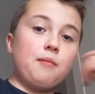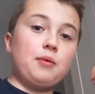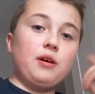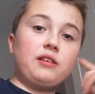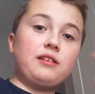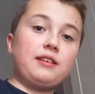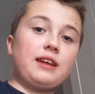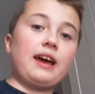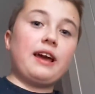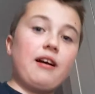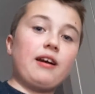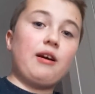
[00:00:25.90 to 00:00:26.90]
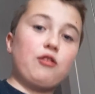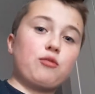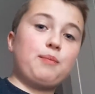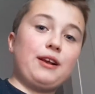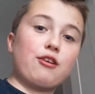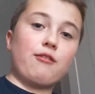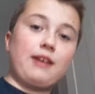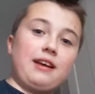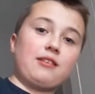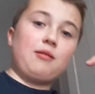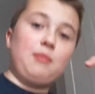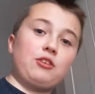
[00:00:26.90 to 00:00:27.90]
But today I have a special
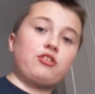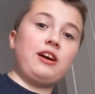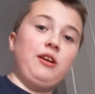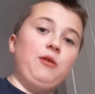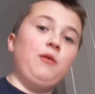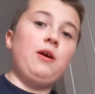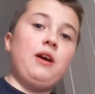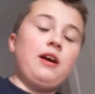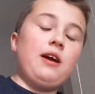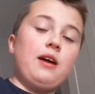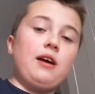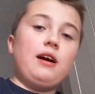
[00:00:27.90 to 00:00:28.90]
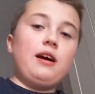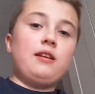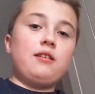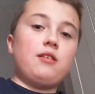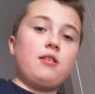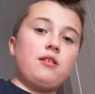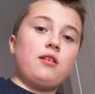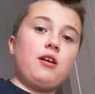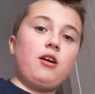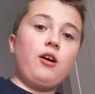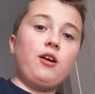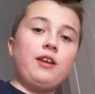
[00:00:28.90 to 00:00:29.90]
guest on my channel, and
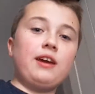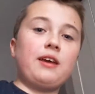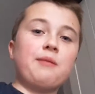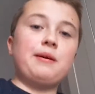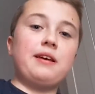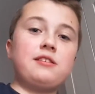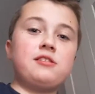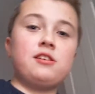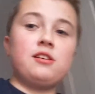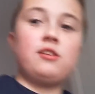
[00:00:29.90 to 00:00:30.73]
her name is